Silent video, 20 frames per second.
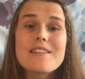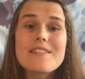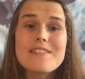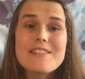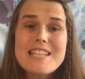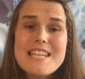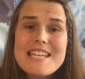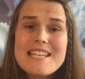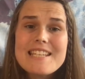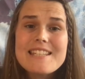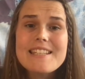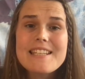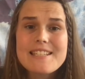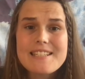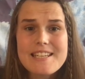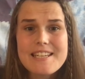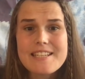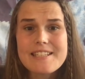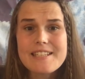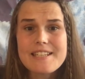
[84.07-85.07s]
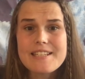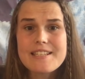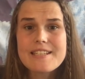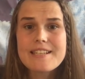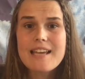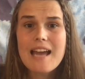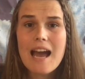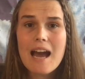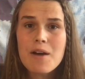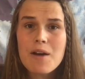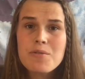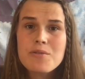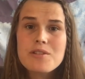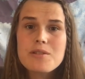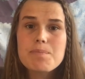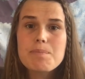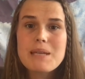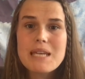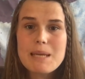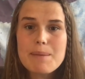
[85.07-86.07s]
These statistics count
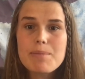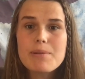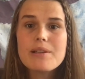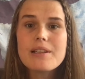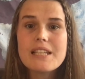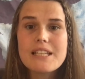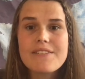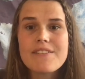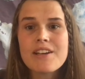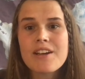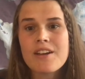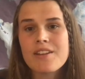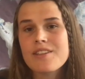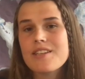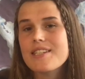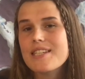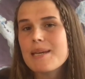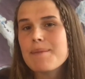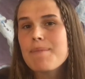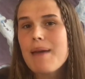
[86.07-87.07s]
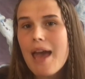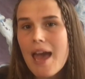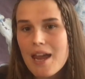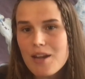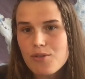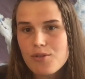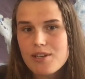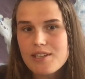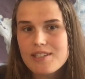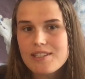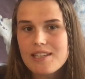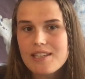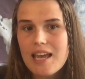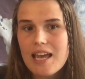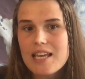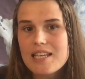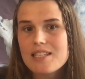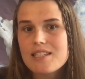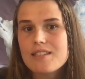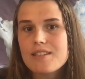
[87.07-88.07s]
people living on the same address
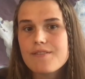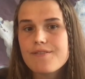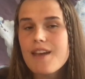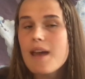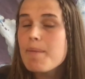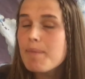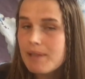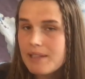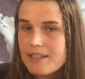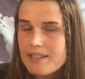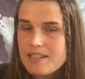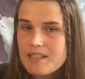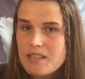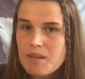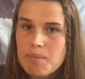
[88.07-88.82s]
as families,